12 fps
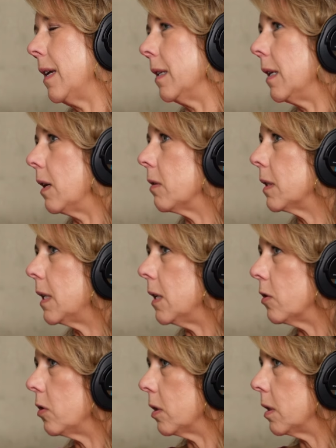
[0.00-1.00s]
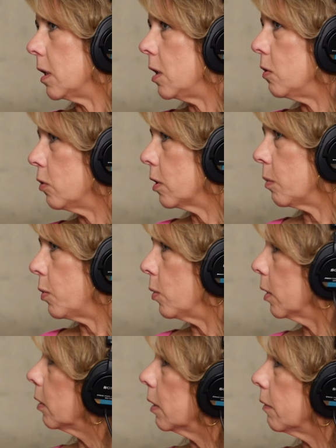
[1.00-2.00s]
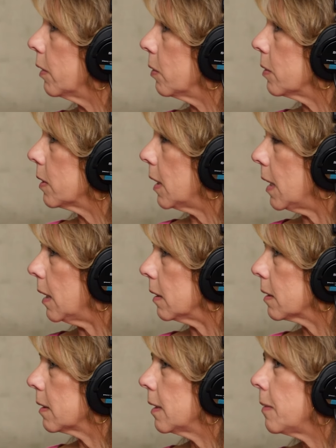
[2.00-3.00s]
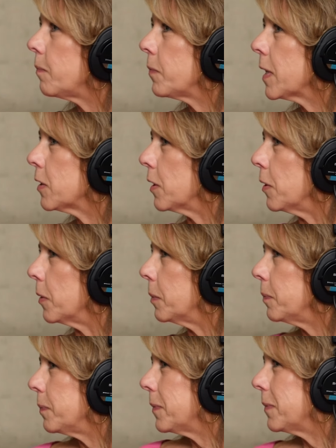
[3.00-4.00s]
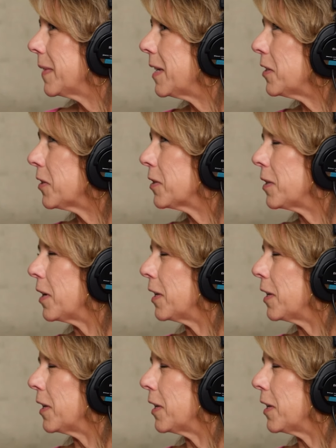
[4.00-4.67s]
And Guaranty is just a huge supporter of those things. So it's just